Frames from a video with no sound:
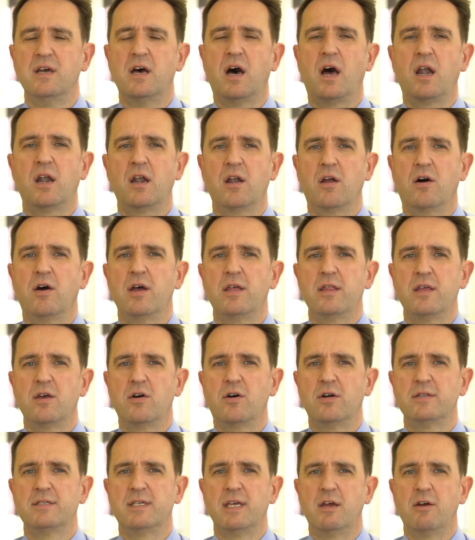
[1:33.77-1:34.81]
I like the
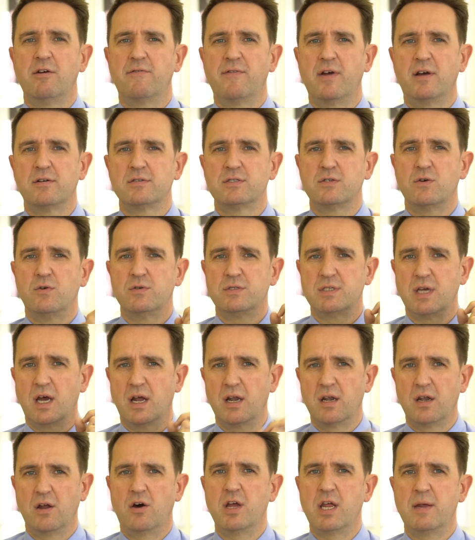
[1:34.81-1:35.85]
idea of outsourcing, I
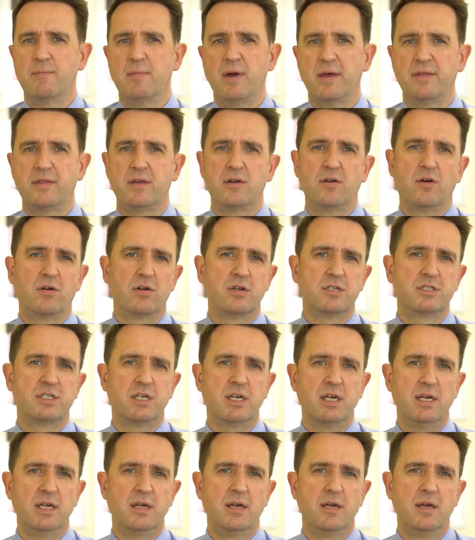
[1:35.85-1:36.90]
like your
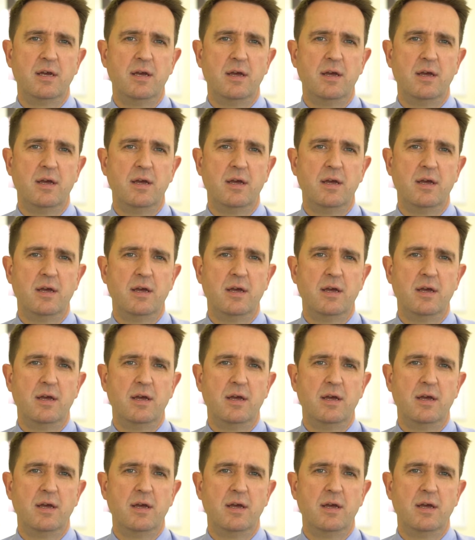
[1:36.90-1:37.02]
methodology,